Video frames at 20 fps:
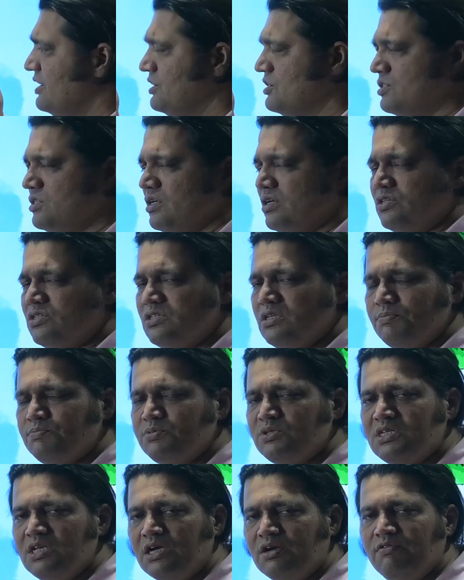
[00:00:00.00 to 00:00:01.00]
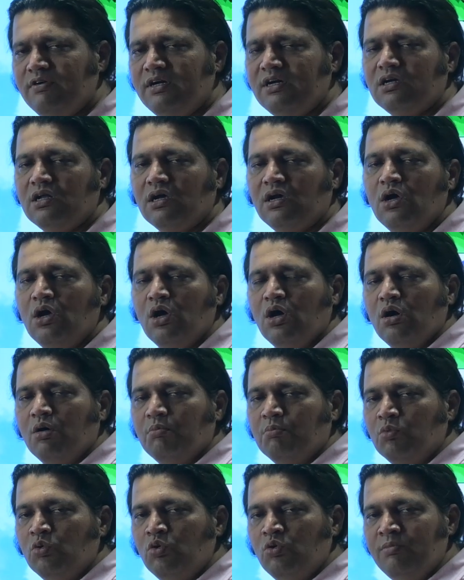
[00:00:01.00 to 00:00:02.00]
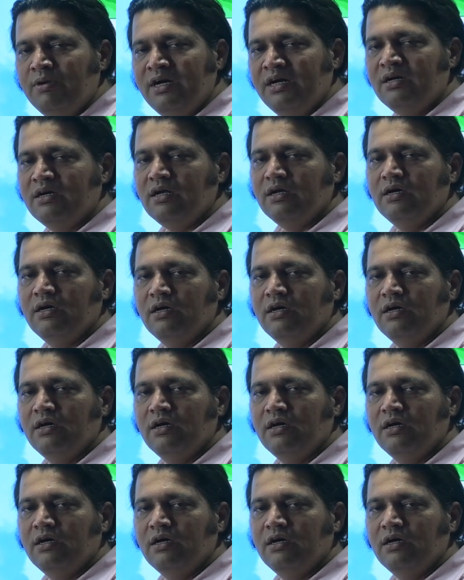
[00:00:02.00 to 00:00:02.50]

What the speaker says: its subsequent movement,